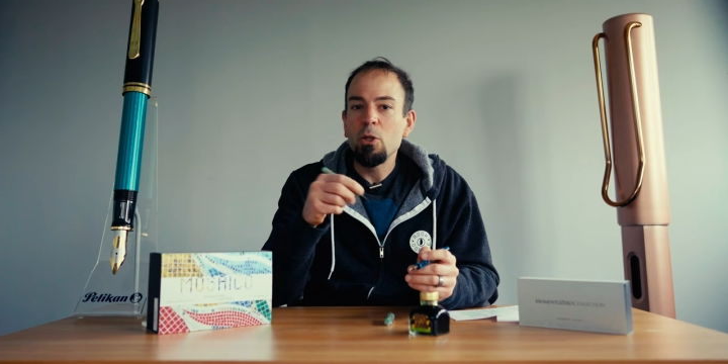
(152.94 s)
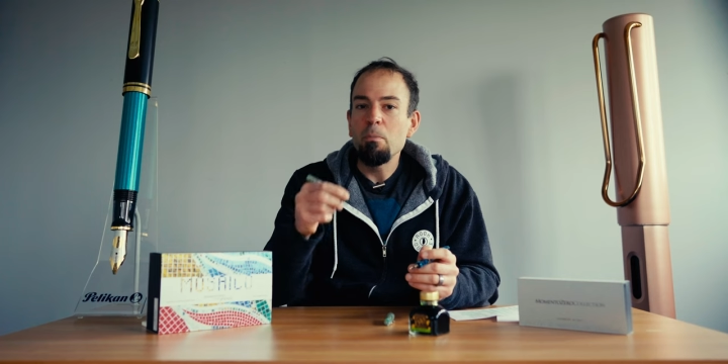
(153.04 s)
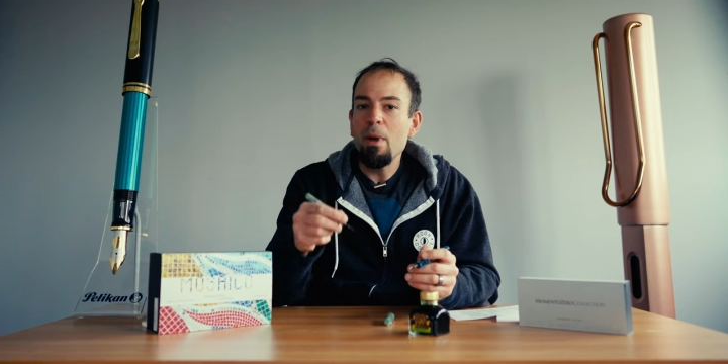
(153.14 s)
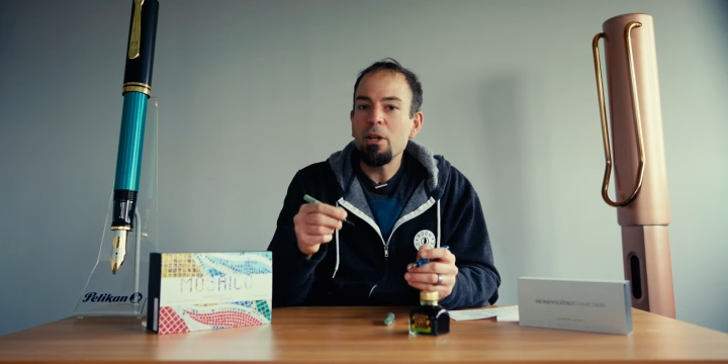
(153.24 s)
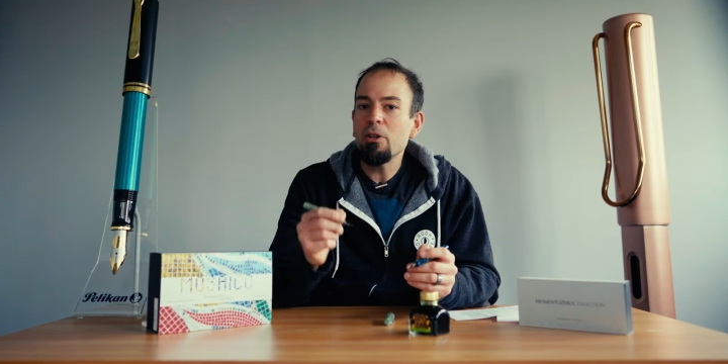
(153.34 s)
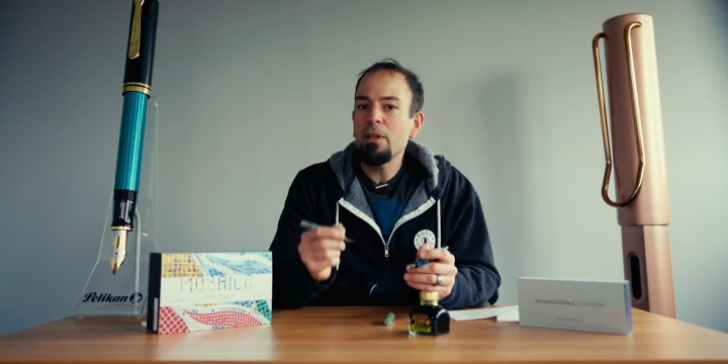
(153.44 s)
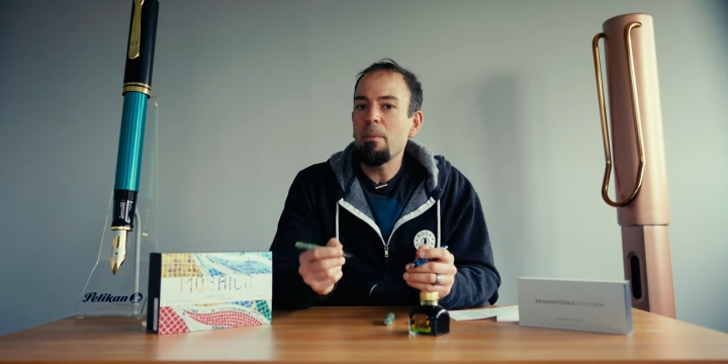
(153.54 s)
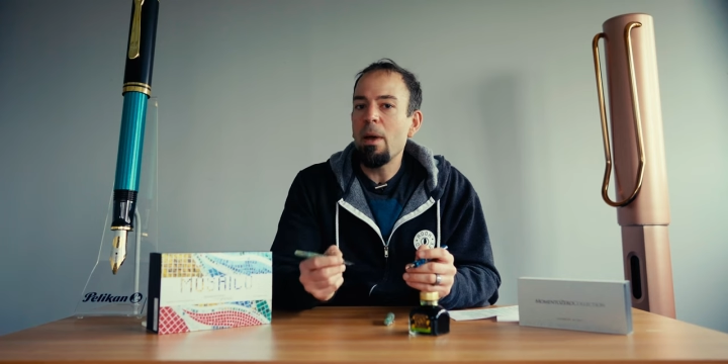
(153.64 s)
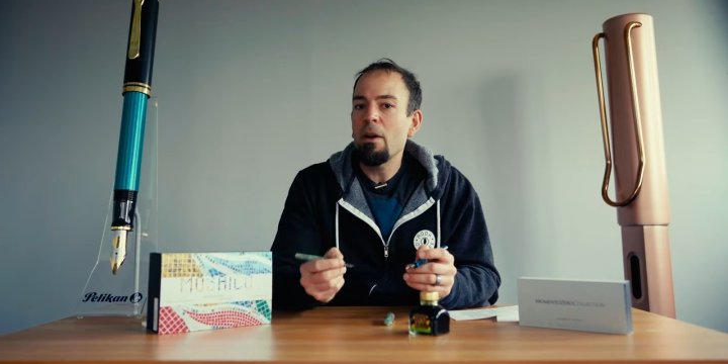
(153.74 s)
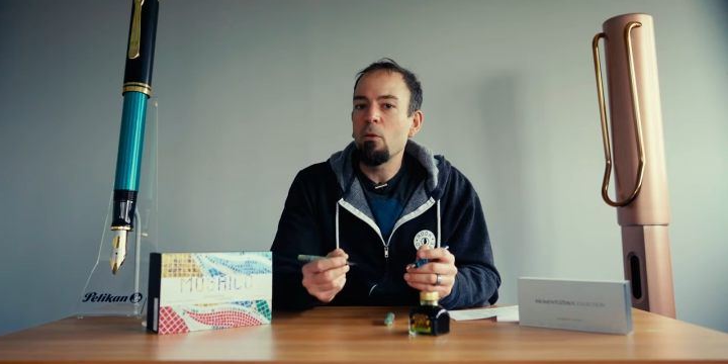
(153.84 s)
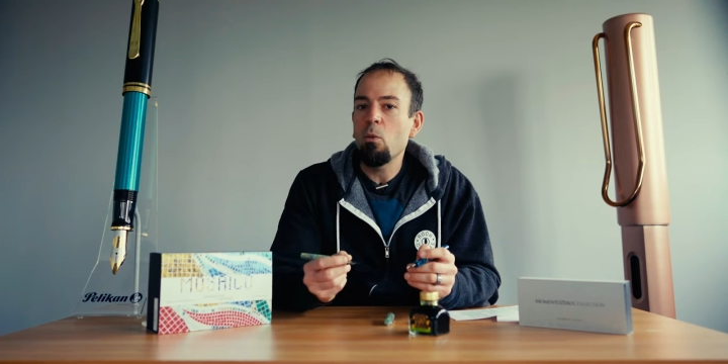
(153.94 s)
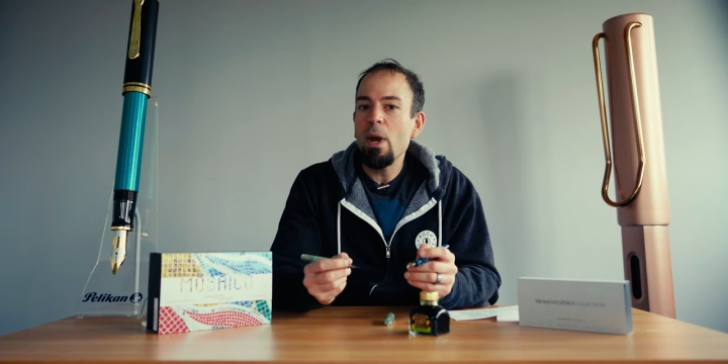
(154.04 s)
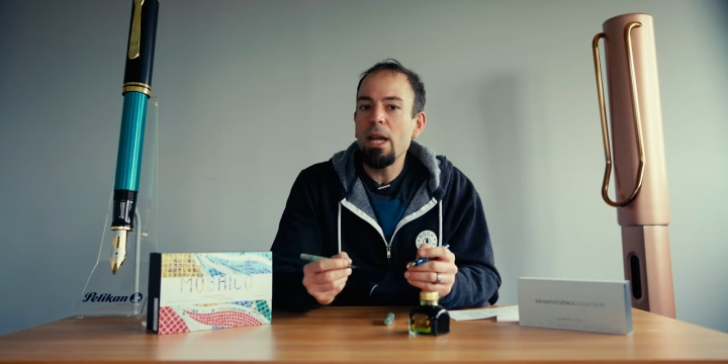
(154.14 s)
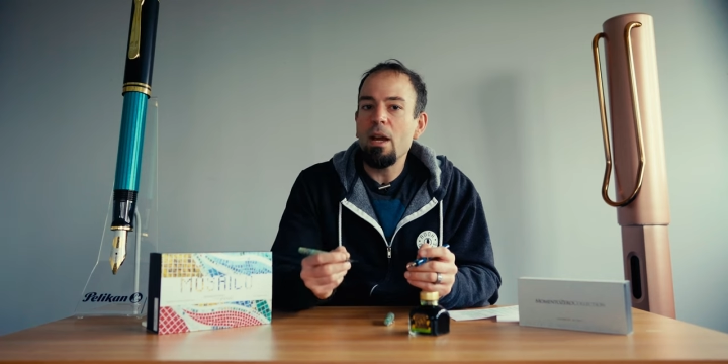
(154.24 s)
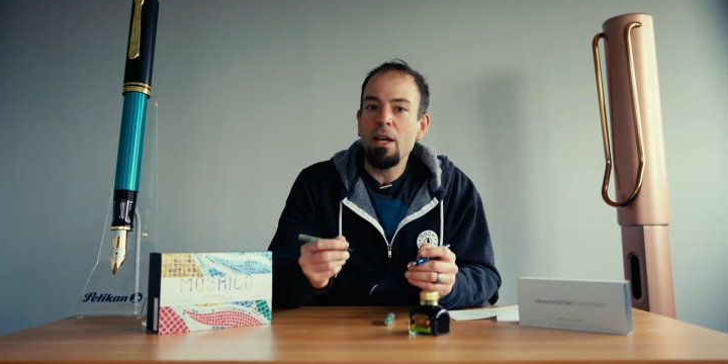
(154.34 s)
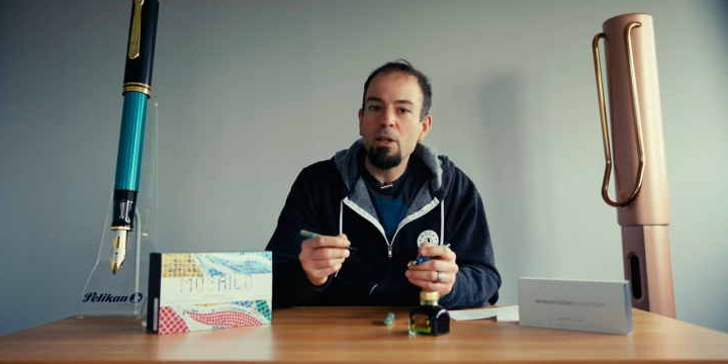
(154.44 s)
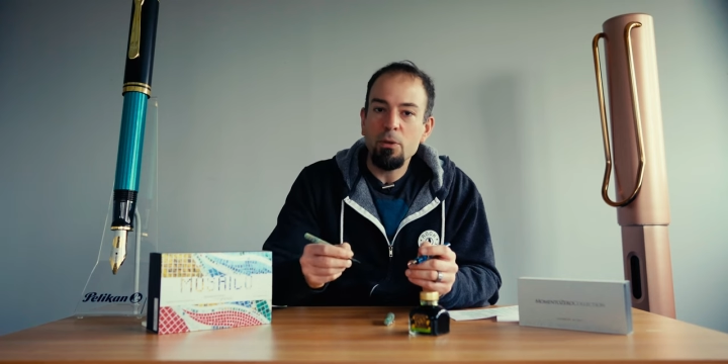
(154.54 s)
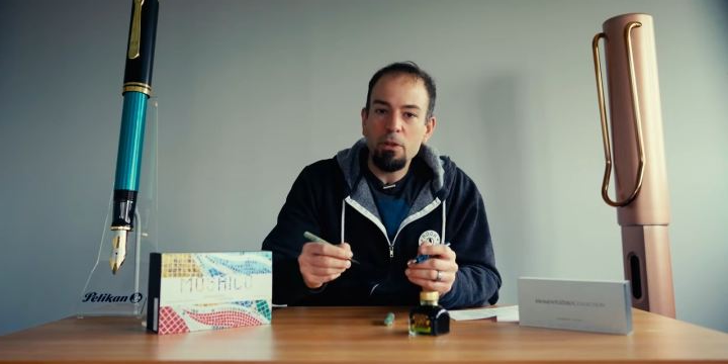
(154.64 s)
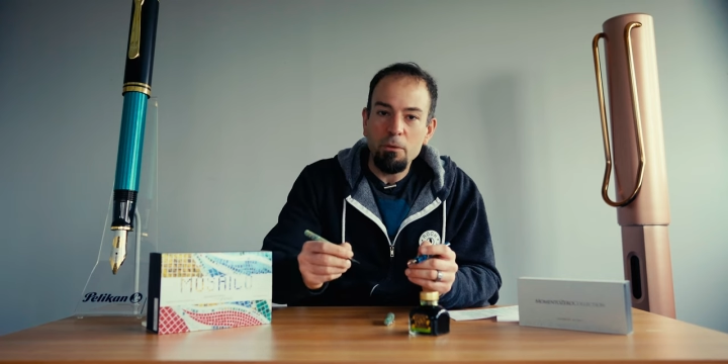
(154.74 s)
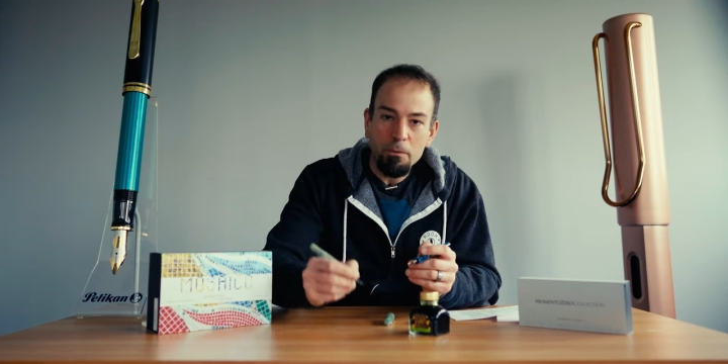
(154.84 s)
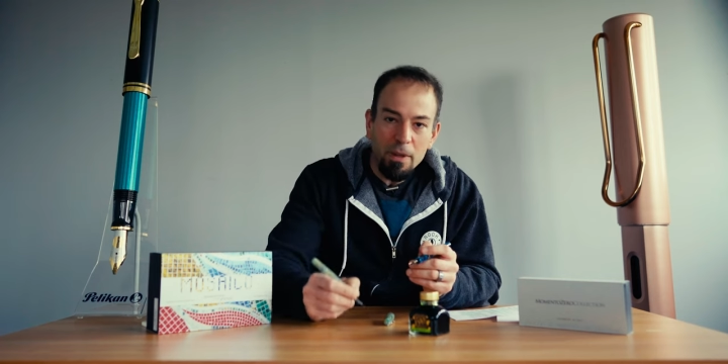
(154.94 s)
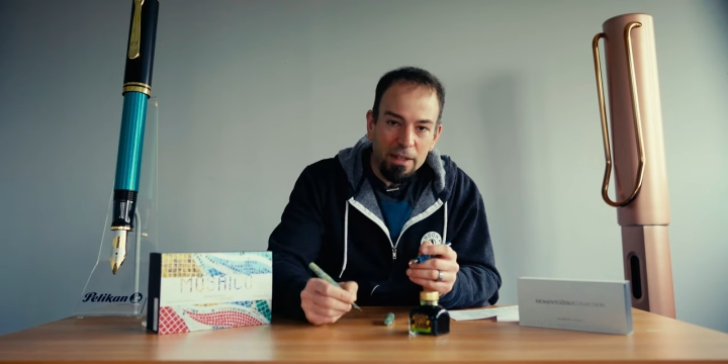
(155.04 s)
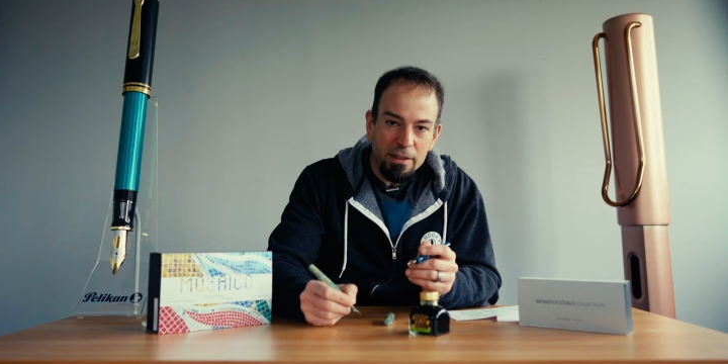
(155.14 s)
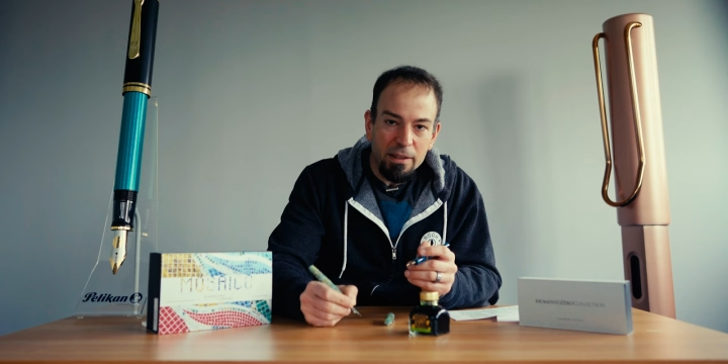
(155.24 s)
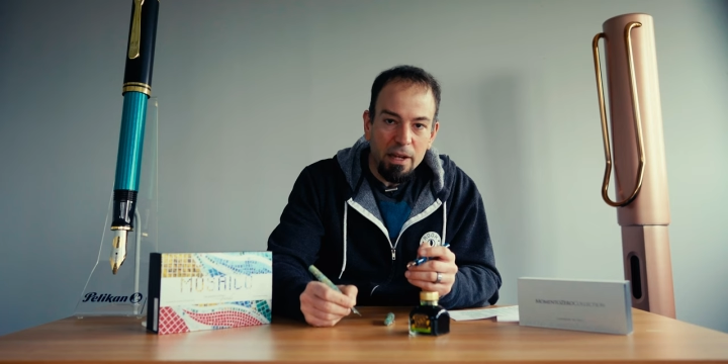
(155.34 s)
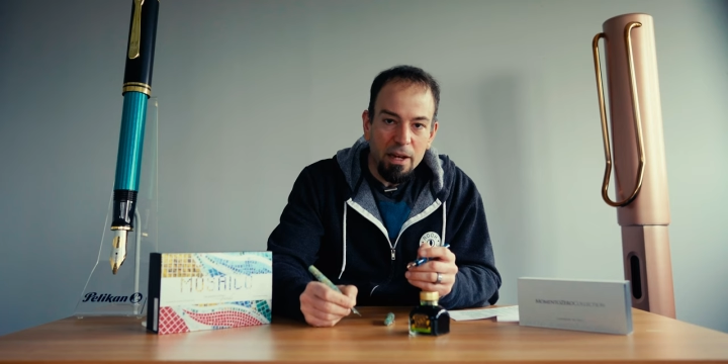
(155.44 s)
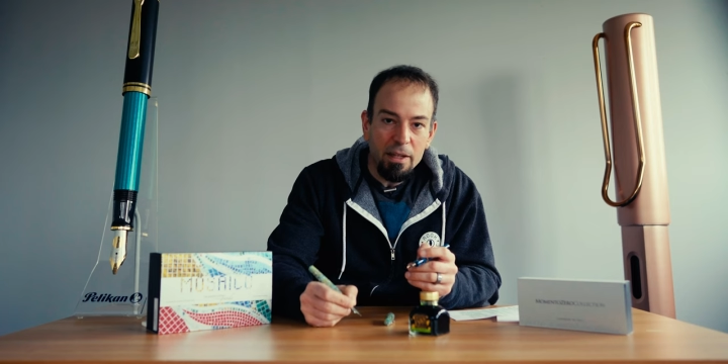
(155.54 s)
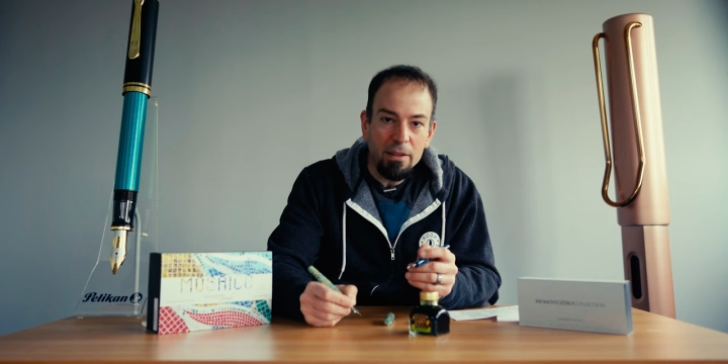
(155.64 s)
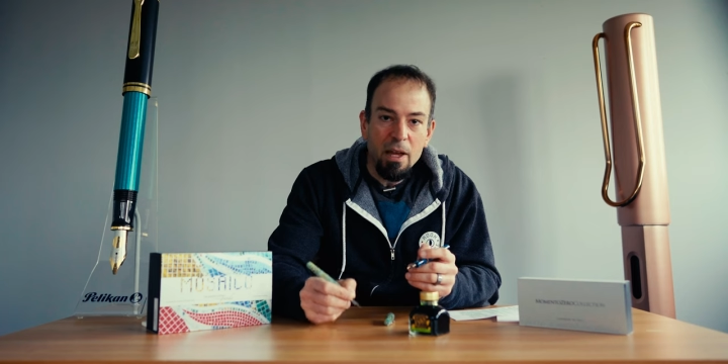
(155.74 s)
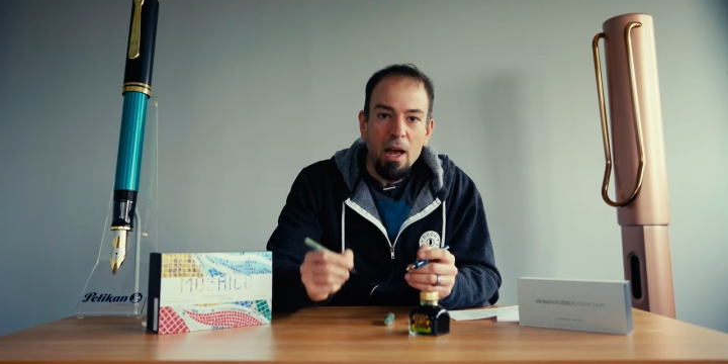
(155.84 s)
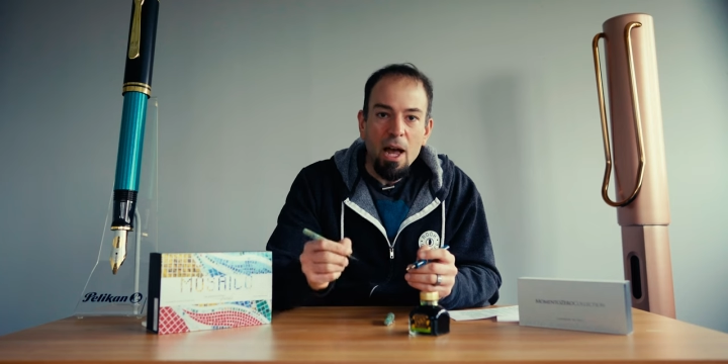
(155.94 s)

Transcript: To measure the amount of weight I used to flex the tines,